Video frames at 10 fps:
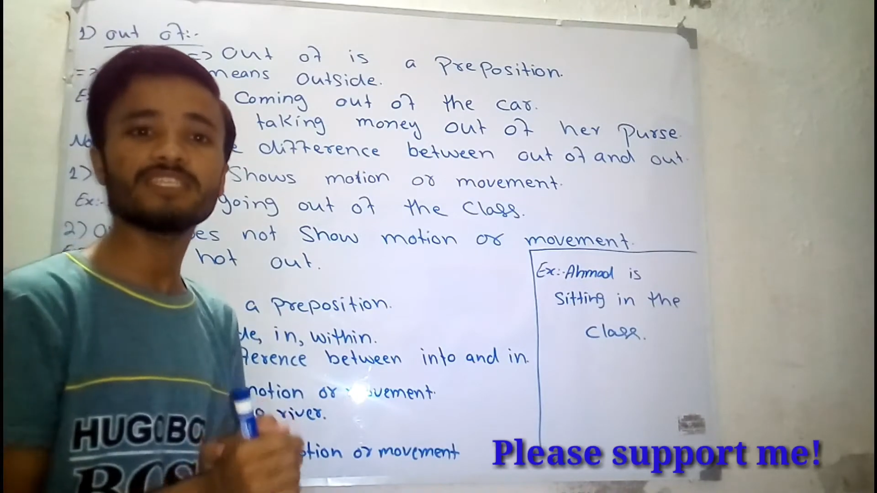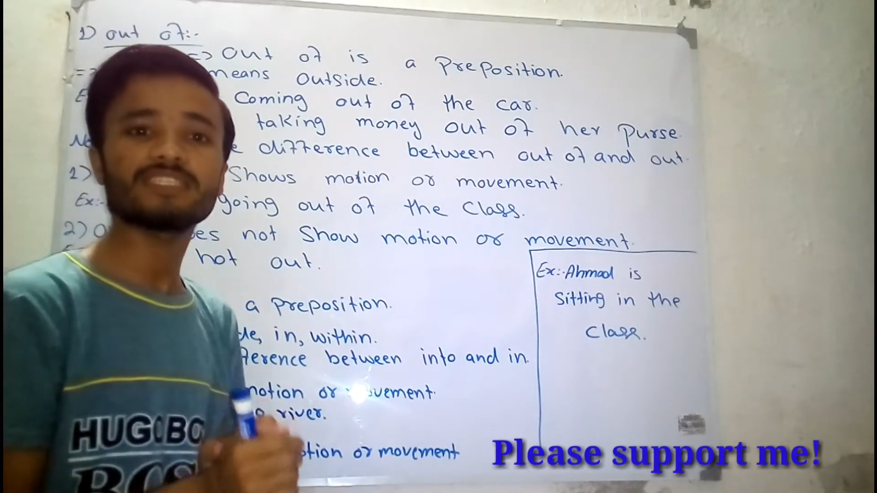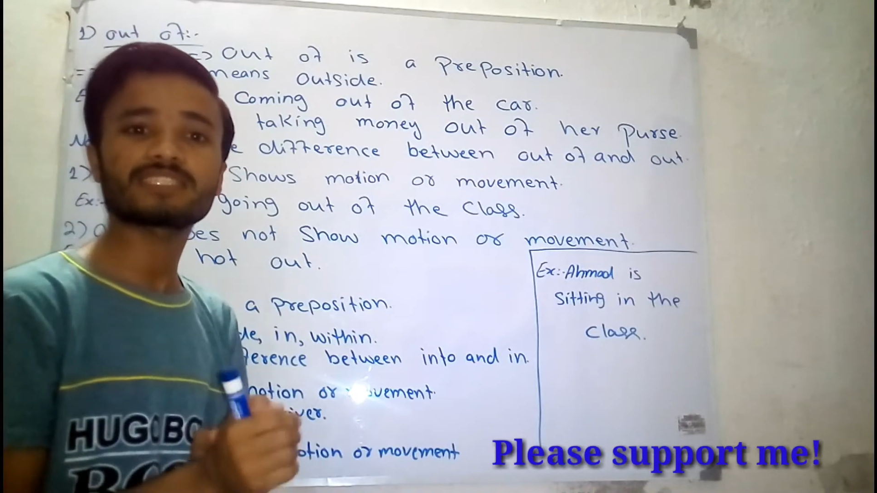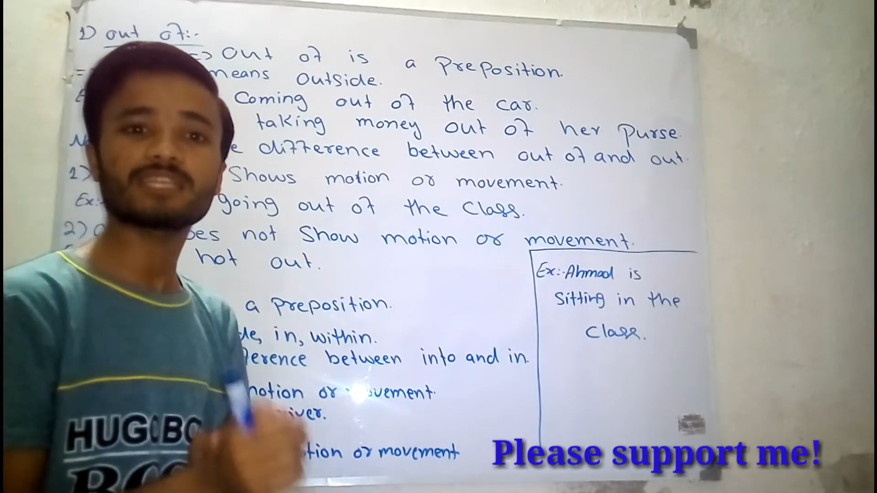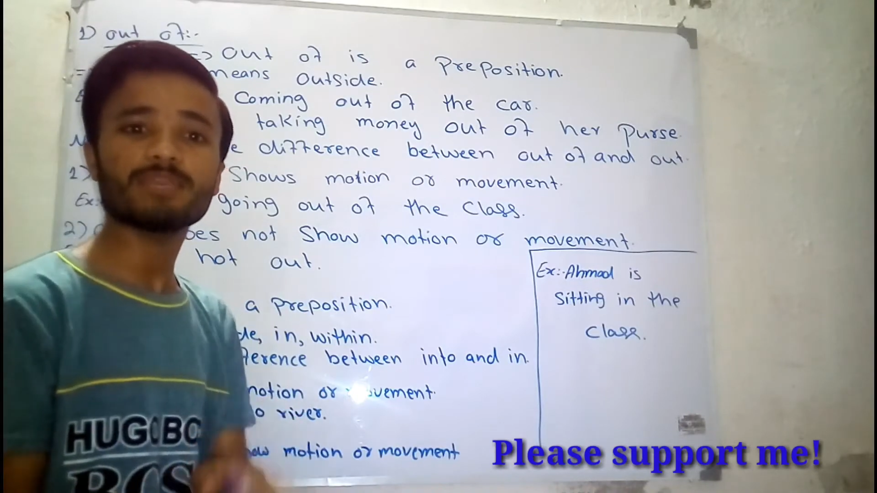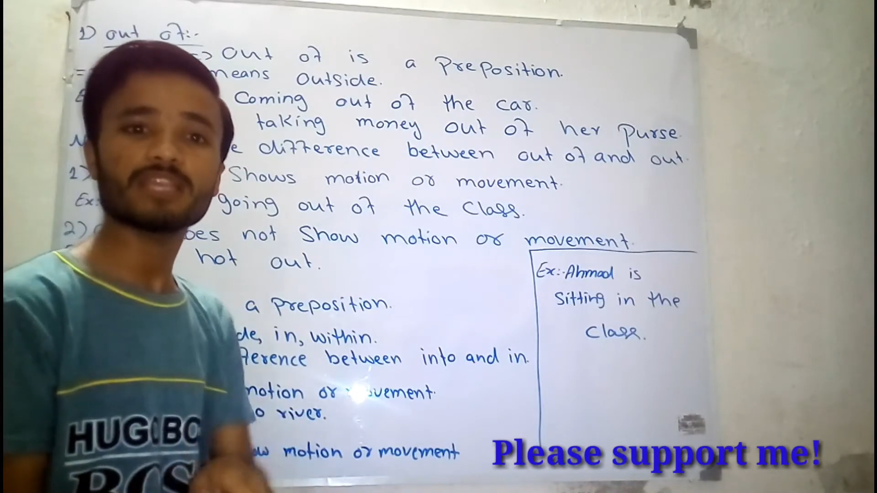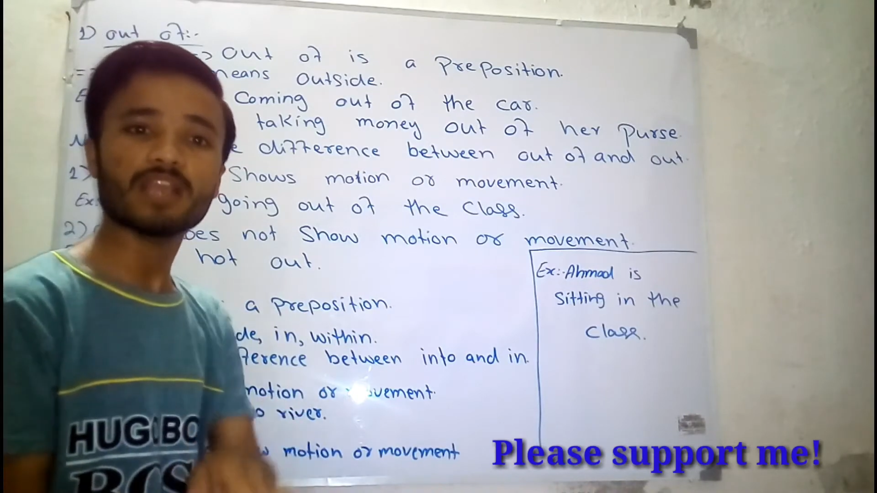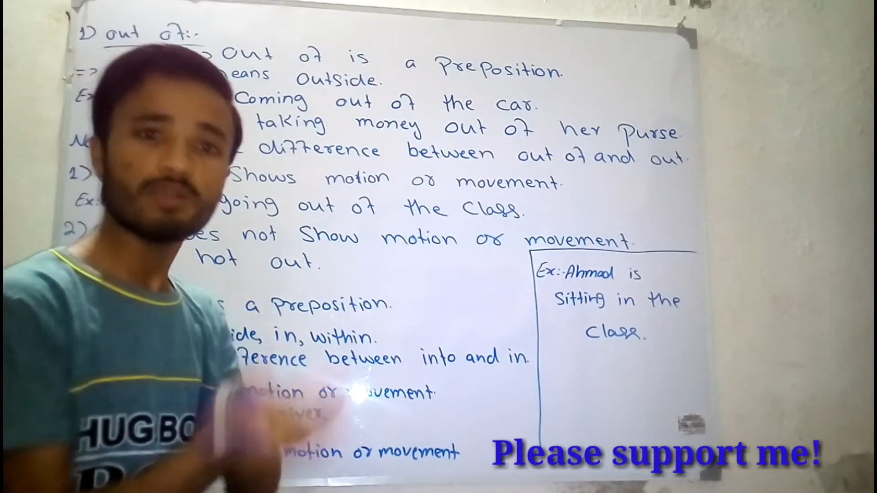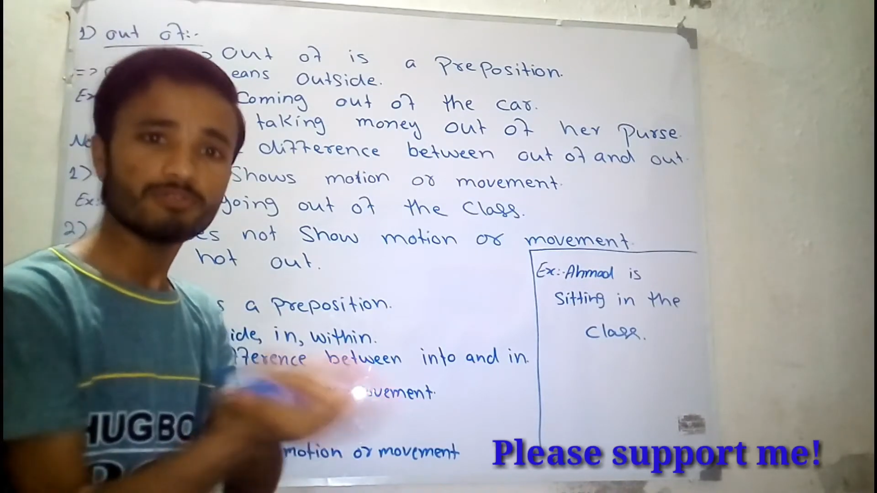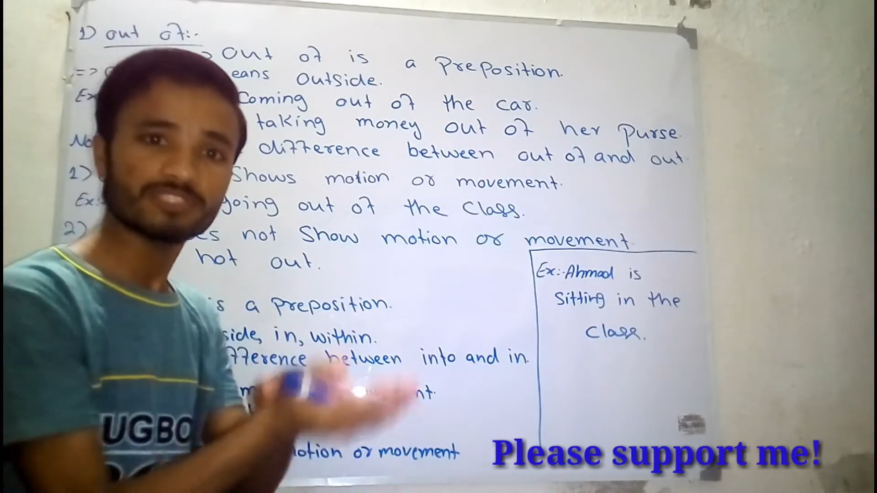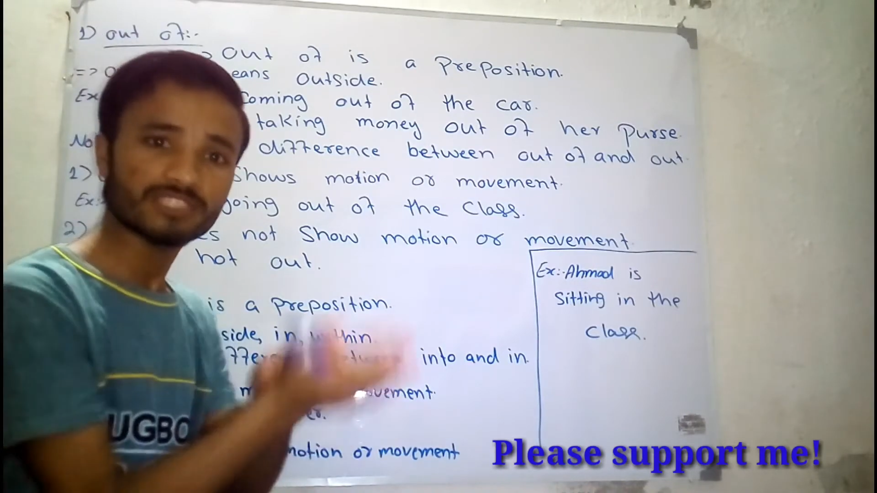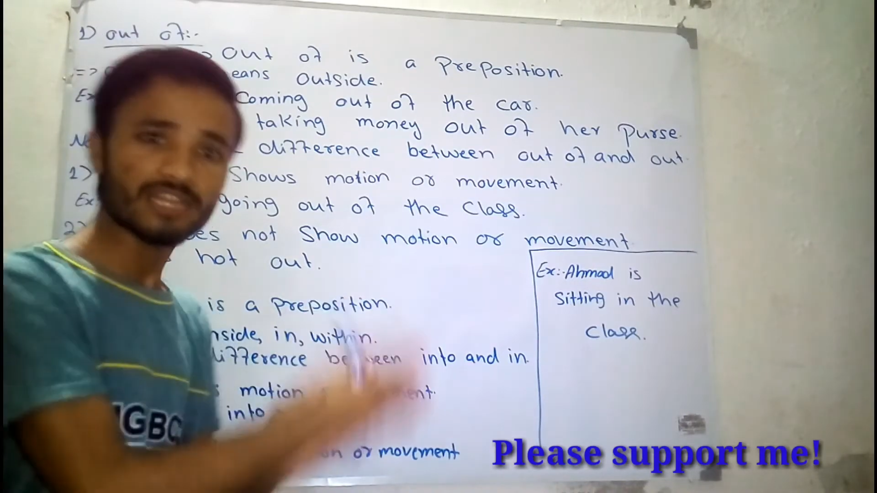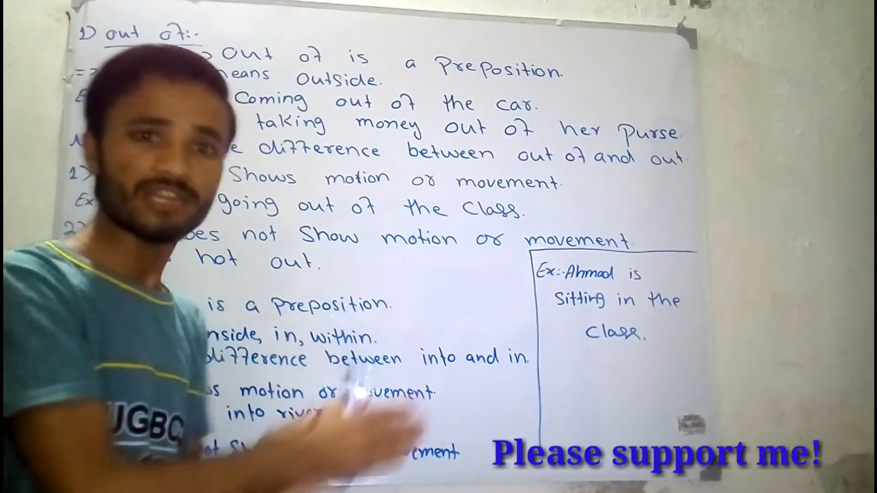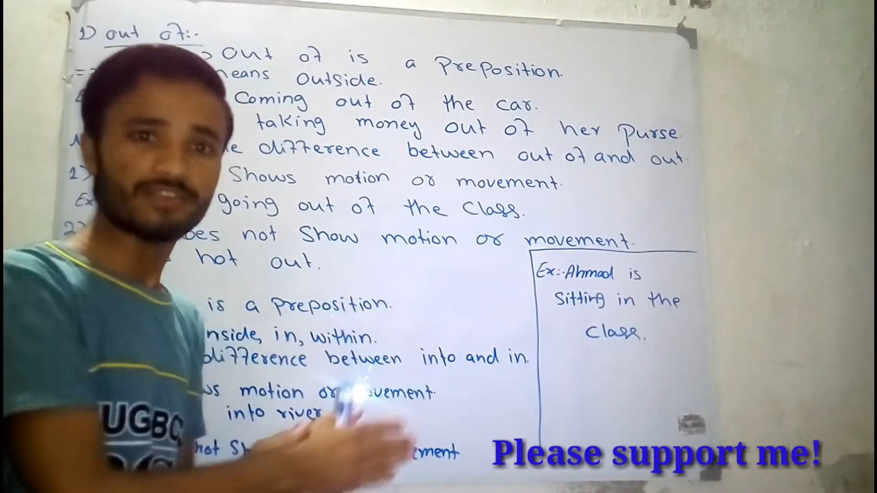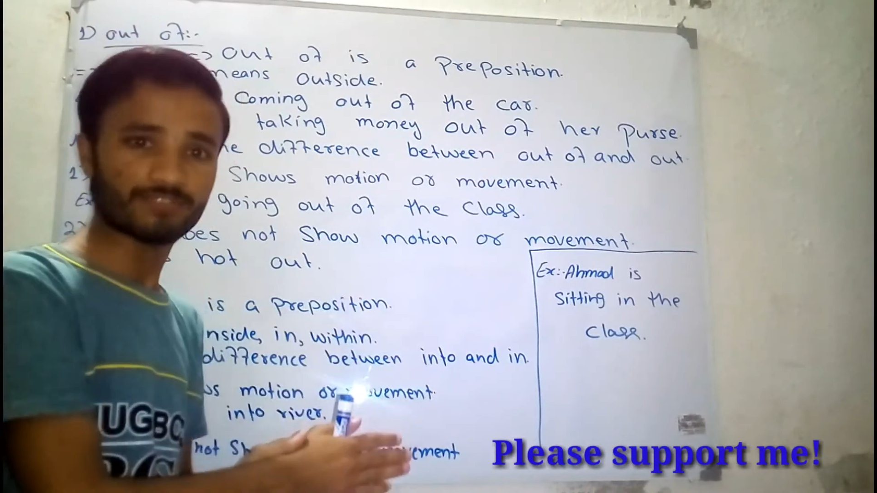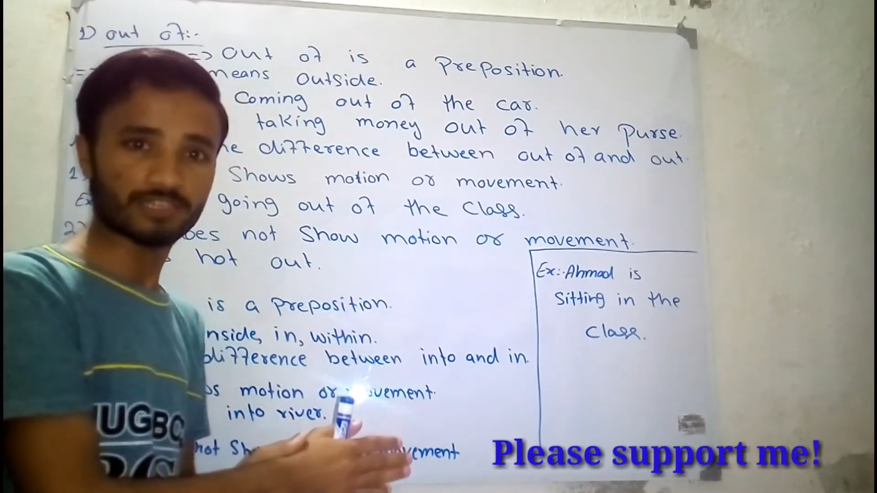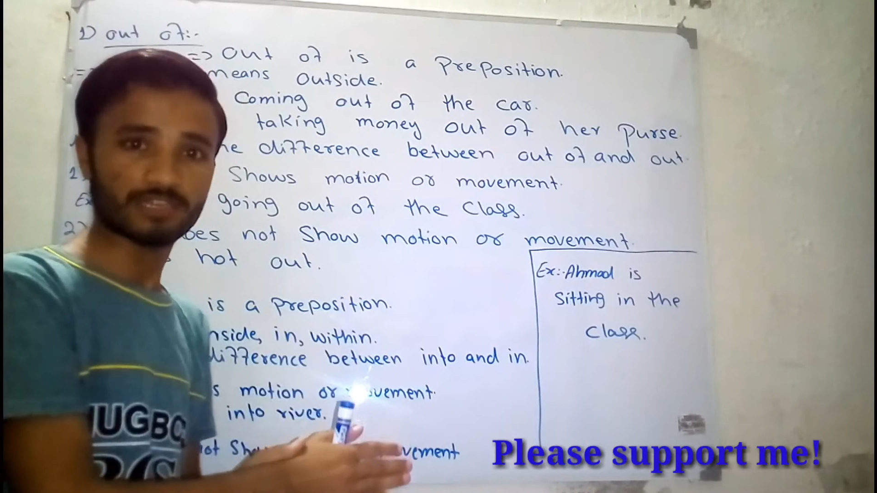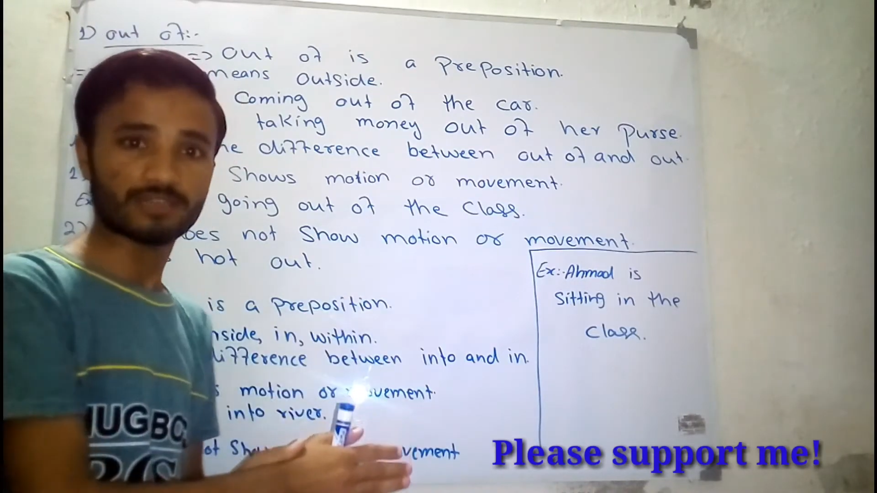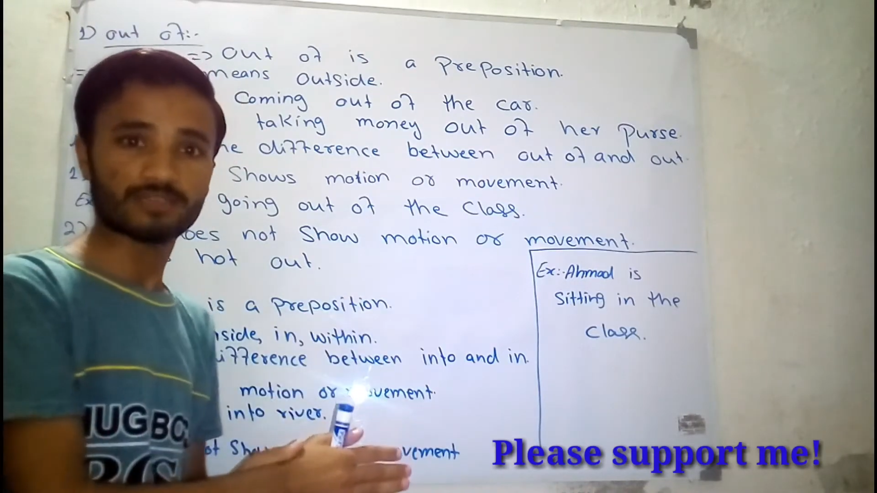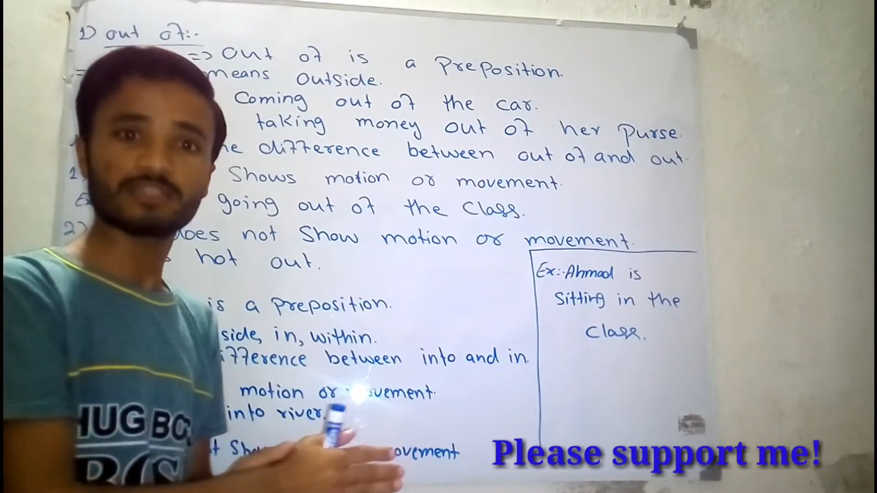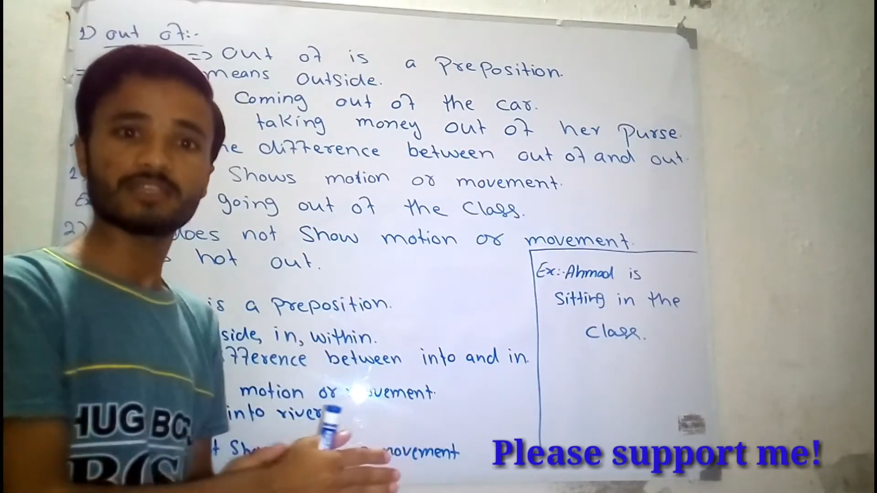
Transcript: is coming outside of the car.